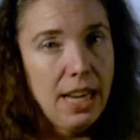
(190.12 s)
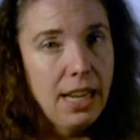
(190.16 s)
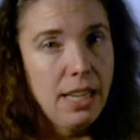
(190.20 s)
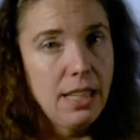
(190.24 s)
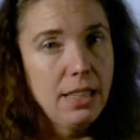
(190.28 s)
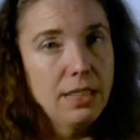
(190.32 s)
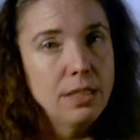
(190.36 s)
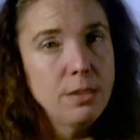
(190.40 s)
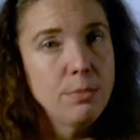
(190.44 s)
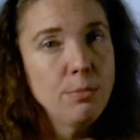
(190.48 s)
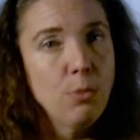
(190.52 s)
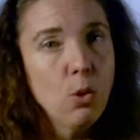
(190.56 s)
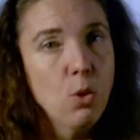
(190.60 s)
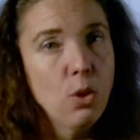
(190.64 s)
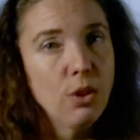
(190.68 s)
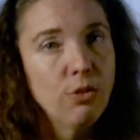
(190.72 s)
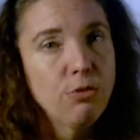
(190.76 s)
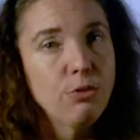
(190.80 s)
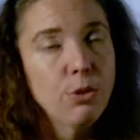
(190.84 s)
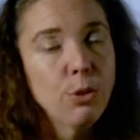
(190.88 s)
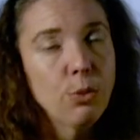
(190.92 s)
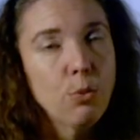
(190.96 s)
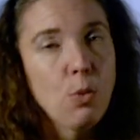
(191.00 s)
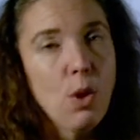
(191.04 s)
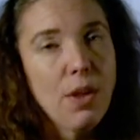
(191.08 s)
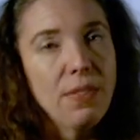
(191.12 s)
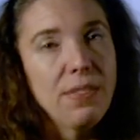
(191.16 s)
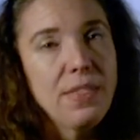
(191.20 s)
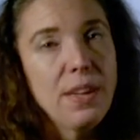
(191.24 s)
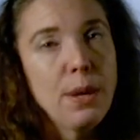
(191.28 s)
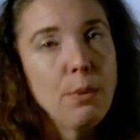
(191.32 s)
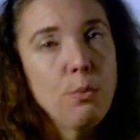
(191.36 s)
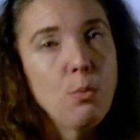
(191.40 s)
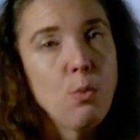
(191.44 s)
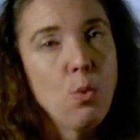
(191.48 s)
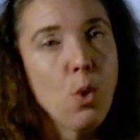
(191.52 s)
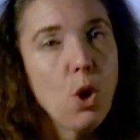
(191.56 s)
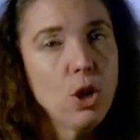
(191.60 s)
It's more for what they
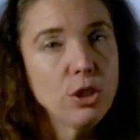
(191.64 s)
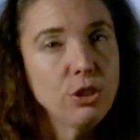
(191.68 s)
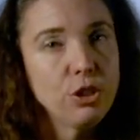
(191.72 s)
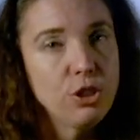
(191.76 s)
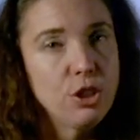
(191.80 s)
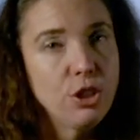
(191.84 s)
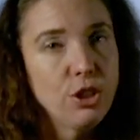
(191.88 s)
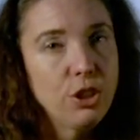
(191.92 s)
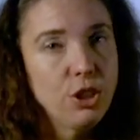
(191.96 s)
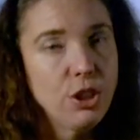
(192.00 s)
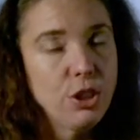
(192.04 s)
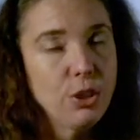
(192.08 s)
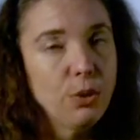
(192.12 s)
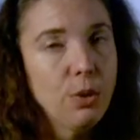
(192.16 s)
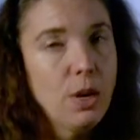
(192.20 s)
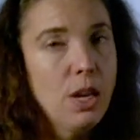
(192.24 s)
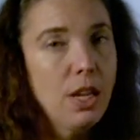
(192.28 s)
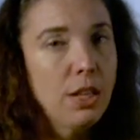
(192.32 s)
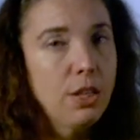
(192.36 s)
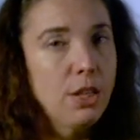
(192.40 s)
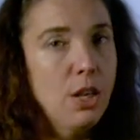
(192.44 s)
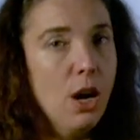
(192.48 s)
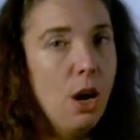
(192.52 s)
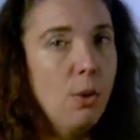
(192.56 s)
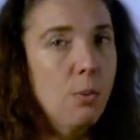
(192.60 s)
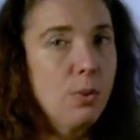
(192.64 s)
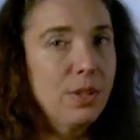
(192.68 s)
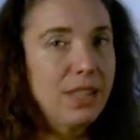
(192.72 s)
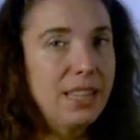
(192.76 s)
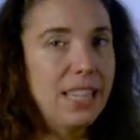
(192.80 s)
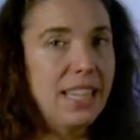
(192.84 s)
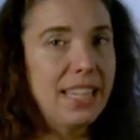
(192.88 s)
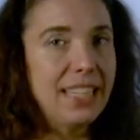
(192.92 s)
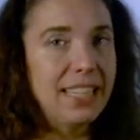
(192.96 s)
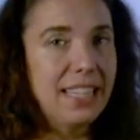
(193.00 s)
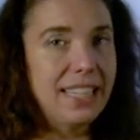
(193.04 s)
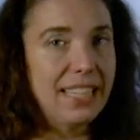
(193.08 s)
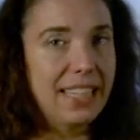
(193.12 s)
want to do, not what
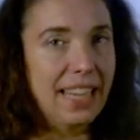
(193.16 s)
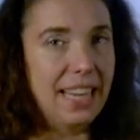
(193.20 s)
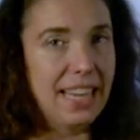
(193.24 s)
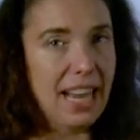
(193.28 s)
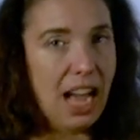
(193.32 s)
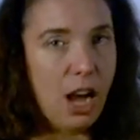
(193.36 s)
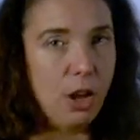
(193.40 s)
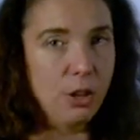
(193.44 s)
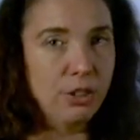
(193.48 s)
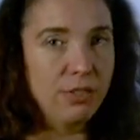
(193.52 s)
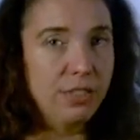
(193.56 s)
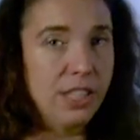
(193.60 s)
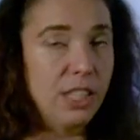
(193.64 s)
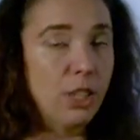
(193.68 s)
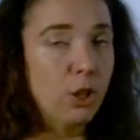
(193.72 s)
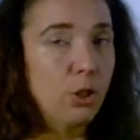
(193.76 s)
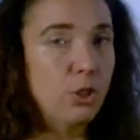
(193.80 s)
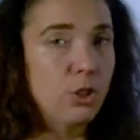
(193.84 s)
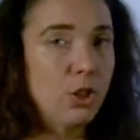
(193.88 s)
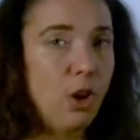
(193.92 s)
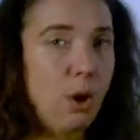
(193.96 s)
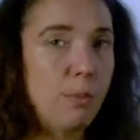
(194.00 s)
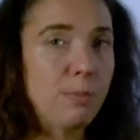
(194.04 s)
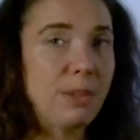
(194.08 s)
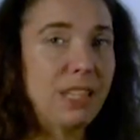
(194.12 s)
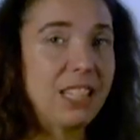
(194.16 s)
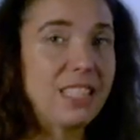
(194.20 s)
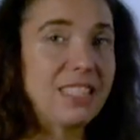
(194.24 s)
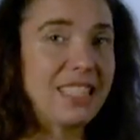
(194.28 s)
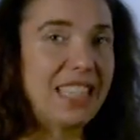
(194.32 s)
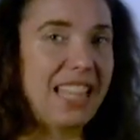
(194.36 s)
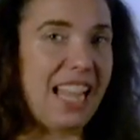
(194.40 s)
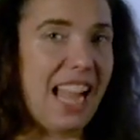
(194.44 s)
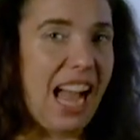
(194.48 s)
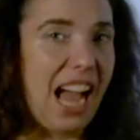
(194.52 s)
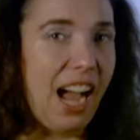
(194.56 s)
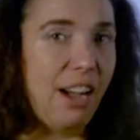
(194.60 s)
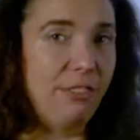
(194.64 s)
they can get out of it, or not because
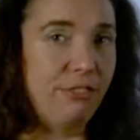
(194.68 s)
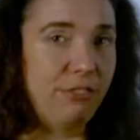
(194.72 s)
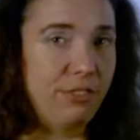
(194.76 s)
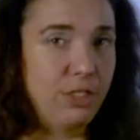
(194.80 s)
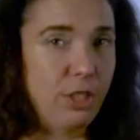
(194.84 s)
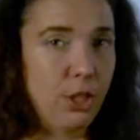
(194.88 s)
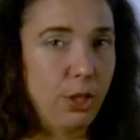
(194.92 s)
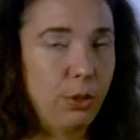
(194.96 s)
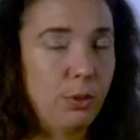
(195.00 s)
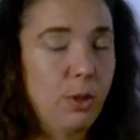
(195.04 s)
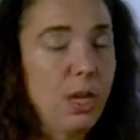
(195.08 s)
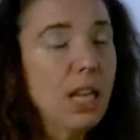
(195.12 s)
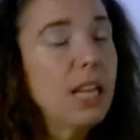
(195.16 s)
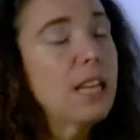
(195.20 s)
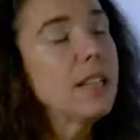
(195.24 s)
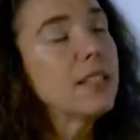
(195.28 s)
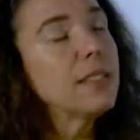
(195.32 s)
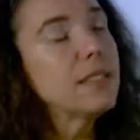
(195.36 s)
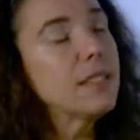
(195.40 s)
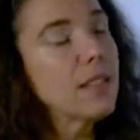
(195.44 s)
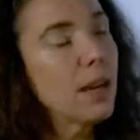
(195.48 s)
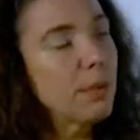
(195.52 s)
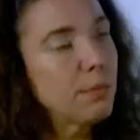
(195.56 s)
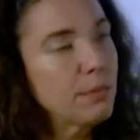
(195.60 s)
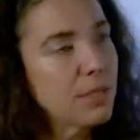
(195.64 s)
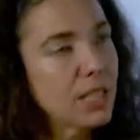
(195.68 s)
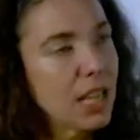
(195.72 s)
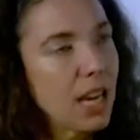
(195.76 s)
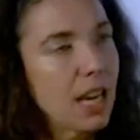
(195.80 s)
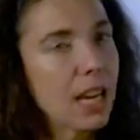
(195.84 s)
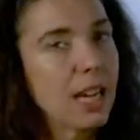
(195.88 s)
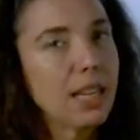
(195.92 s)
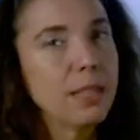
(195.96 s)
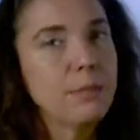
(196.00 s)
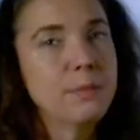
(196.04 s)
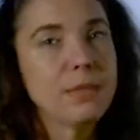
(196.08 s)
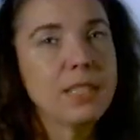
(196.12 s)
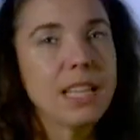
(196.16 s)
they have to.
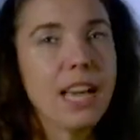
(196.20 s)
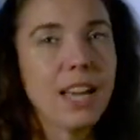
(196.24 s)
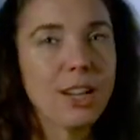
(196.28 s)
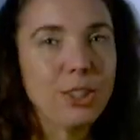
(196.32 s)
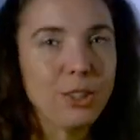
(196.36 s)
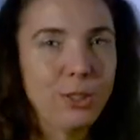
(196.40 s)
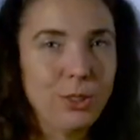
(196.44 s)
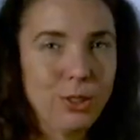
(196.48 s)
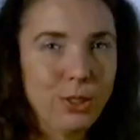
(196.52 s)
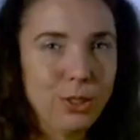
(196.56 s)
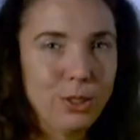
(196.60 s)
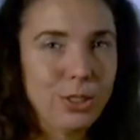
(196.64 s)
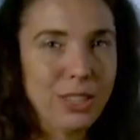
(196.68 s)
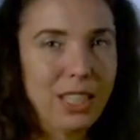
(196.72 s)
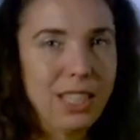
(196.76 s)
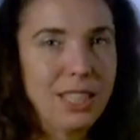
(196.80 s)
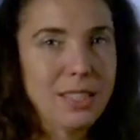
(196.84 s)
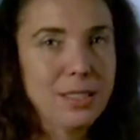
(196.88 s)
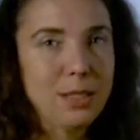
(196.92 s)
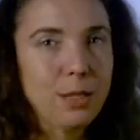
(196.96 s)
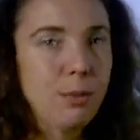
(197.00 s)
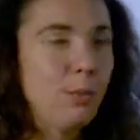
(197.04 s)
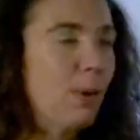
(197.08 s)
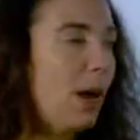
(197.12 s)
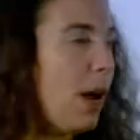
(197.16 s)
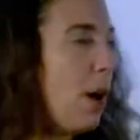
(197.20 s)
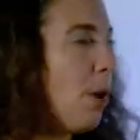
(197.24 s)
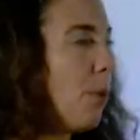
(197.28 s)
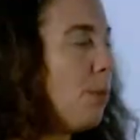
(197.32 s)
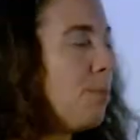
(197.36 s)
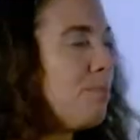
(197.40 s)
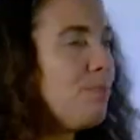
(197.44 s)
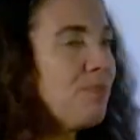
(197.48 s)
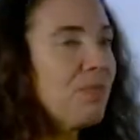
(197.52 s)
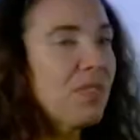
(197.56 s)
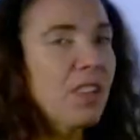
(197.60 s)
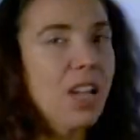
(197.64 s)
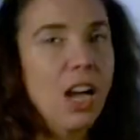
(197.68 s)
Sometimes adult learning is
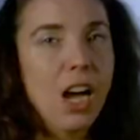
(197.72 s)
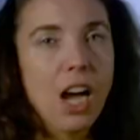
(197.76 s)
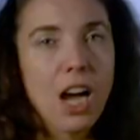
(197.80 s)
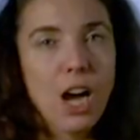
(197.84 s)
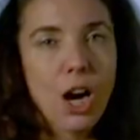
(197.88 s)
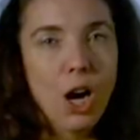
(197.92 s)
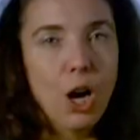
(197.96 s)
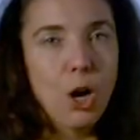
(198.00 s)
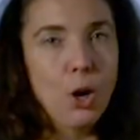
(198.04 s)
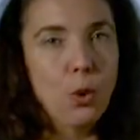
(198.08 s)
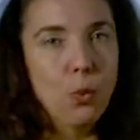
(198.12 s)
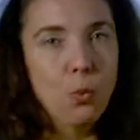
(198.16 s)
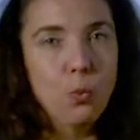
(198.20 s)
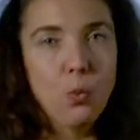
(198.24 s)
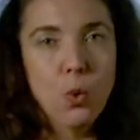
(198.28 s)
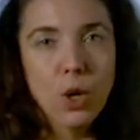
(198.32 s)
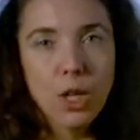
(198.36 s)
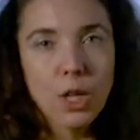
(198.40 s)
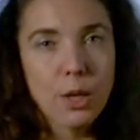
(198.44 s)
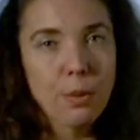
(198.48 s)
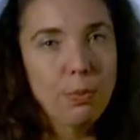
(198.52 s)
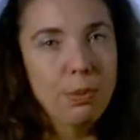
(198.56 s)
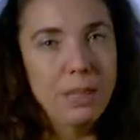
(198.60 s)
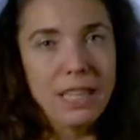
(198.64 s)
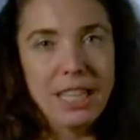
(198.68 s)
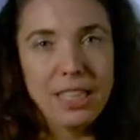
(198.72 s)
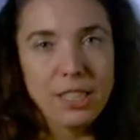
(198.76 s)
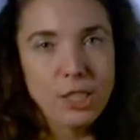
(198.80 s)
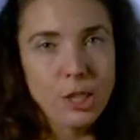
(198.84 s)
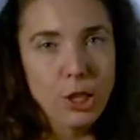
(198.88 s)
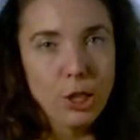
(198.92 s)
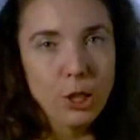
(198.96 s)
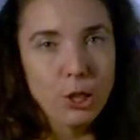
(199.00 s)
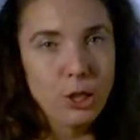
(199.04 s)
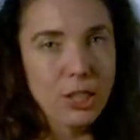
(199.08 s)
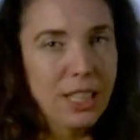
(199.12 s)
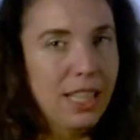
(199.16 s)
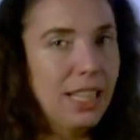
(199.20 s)
about workplace
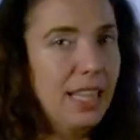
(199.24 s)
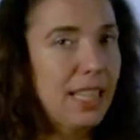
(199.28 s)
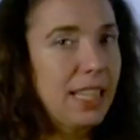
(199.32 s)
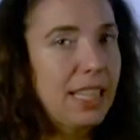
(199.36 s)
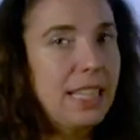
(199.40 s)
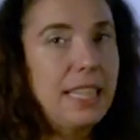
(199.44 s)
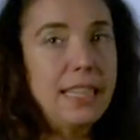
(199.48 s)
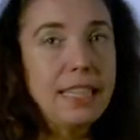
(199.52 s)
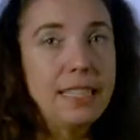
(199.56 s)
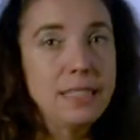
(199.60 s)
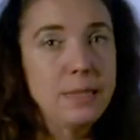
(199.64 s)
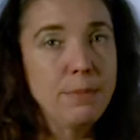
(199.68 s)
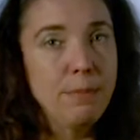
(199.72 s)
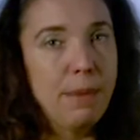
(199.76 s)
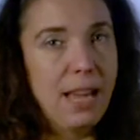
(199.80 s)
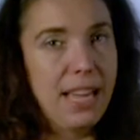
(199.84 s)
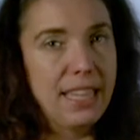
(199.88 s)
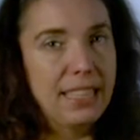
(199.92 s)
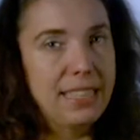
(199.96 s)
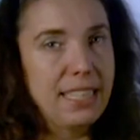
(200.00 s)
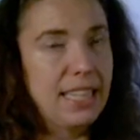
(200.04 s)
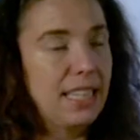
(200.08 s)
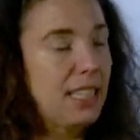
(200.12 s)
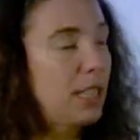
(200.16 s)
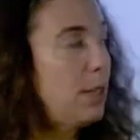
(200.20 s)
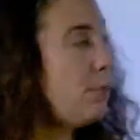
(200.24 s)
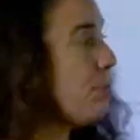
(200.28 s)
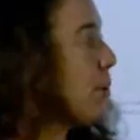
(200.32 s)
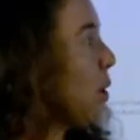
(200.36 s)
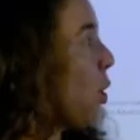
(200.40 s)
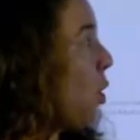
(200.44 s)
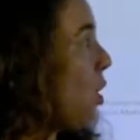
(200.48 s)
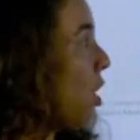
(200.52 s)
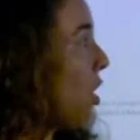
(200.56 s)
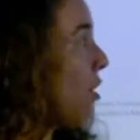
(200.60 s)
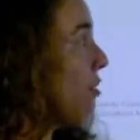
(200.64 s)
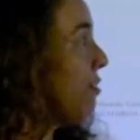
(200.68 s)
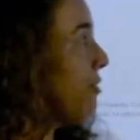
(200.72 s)
learning and it is mandated, but
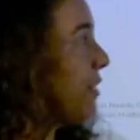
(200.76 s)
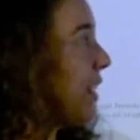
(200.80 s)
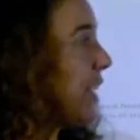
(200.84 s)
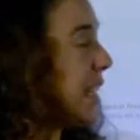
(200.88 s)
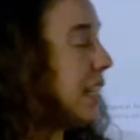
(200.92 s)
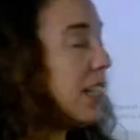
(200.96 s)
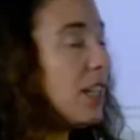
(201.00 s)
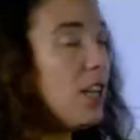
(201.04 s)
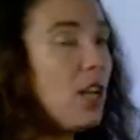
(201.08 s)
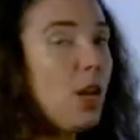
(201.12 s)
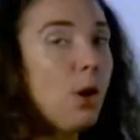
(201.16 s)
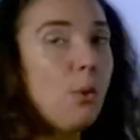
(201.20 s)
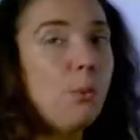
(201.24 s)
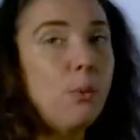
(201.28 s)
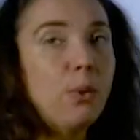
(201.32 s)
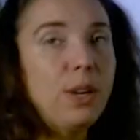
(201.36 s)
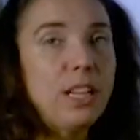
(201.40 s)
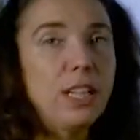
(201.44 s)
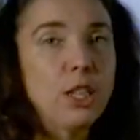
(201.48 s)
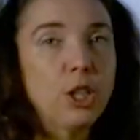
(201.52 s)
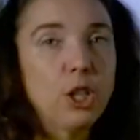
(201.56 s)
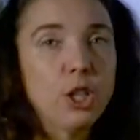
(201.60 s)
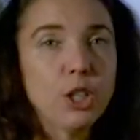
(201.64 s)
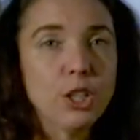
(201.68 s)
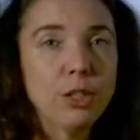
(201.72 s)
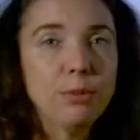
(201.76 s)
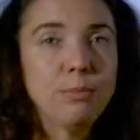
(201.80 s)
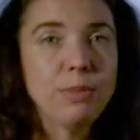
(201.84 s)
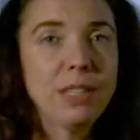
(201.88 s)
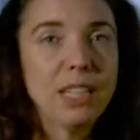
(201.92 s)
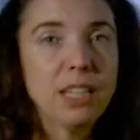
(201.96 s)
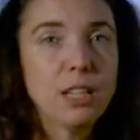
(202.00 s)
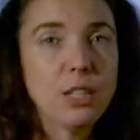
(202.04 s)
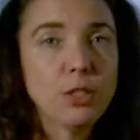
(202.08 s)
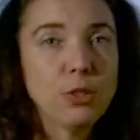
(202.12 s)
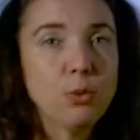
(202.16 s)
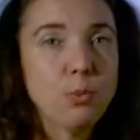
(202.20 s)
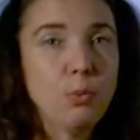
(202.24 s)
often we learn
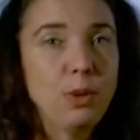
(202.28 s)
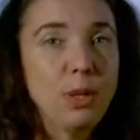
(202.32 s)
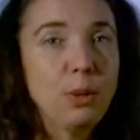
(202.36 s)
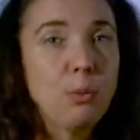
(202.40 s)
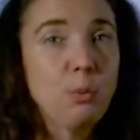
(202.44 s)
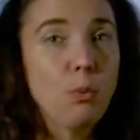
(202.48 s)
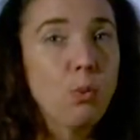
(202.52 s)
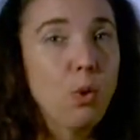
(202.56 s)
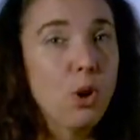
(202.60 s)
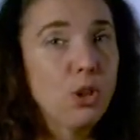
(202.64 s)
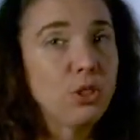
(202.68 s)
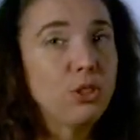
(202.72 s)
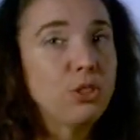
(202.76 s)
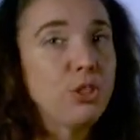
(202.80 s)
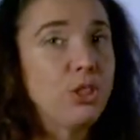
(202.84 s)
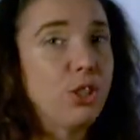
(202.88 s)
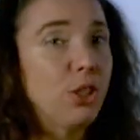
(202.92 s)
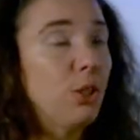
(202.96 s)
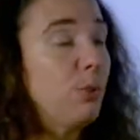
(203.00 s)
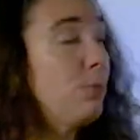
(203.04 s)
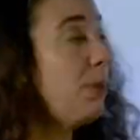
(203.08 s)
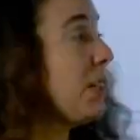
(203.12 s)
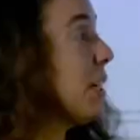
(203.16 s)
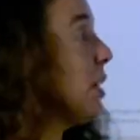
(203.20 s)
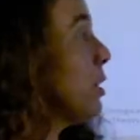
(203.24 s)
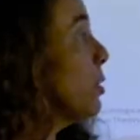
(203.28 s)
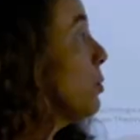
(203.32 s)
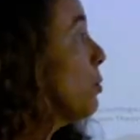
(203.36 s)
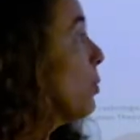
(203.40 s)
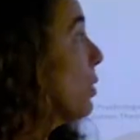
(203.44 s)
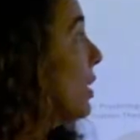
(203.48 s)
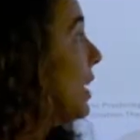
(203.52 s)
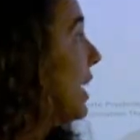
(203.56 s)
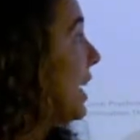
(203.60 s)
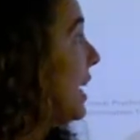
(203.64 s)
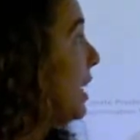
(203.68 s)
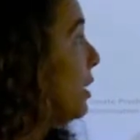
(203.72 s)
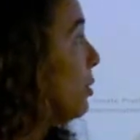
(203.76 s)
because we want to, because
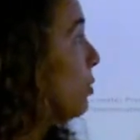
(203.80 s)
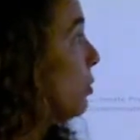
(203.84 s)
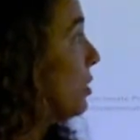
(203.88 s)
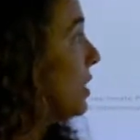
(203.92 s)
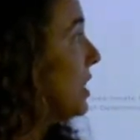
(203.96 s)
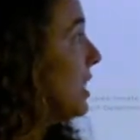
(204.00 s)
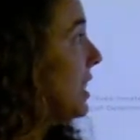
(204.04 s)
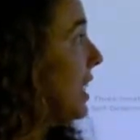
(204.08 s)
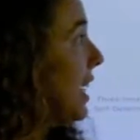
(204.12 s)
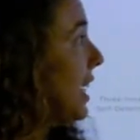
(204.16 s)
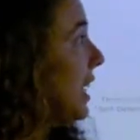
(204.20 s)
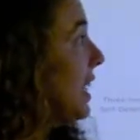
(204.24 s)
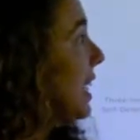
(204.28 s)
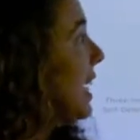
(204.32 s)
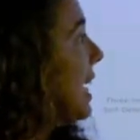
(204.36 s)
we're interested.